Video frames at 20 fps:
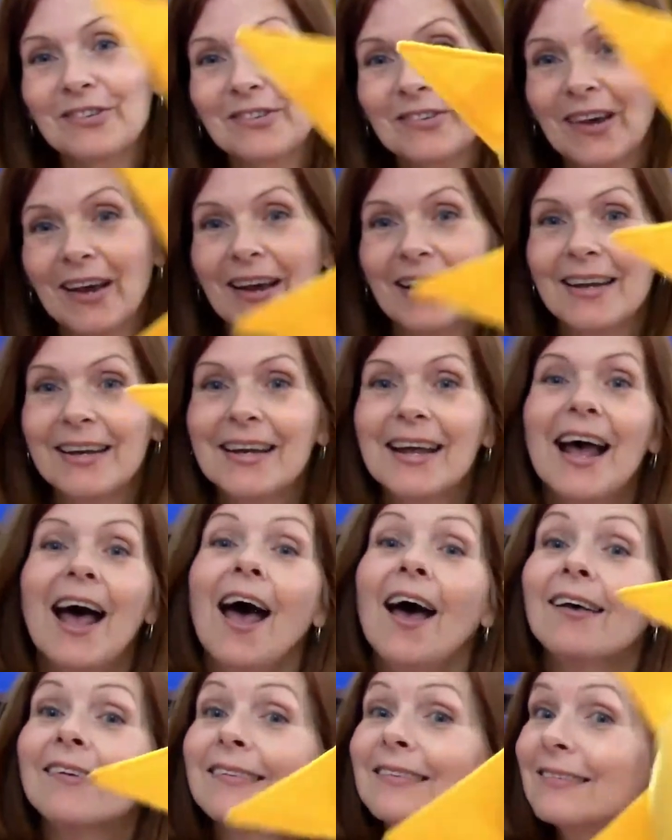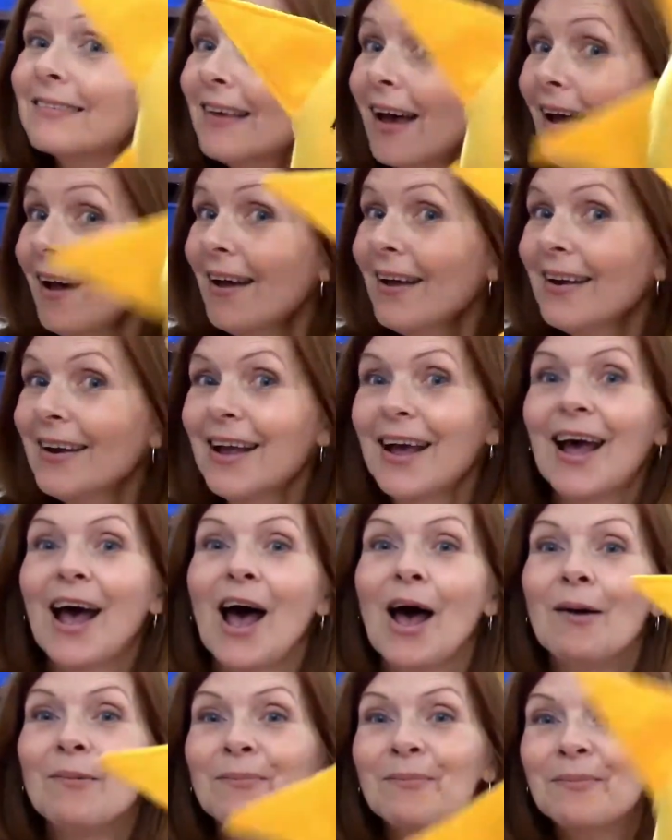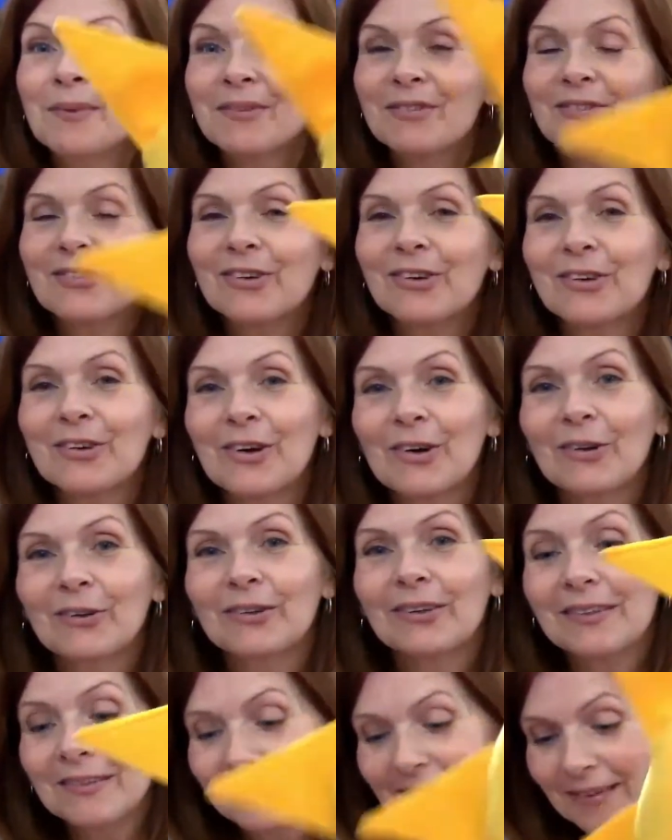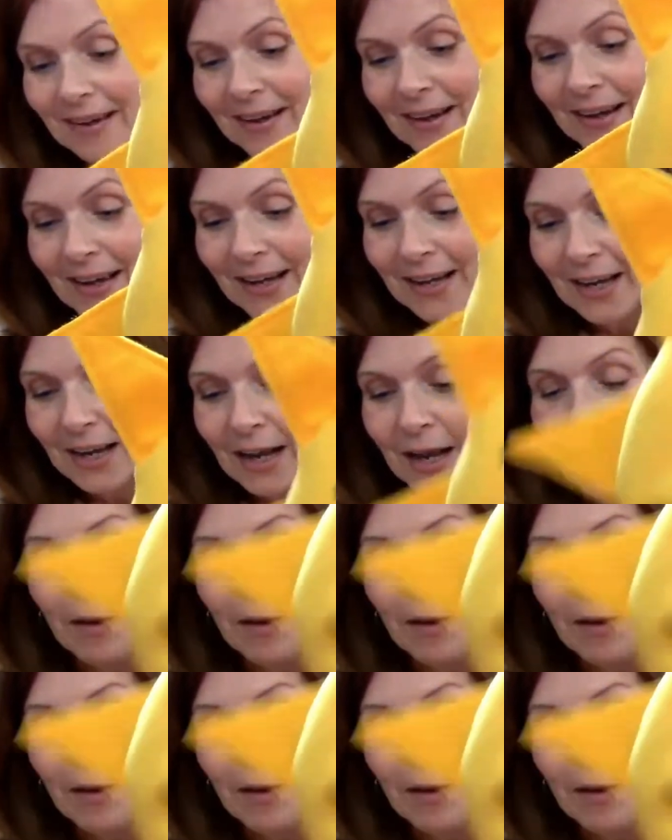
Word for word: Sun, Sun. Mister Golden Sun,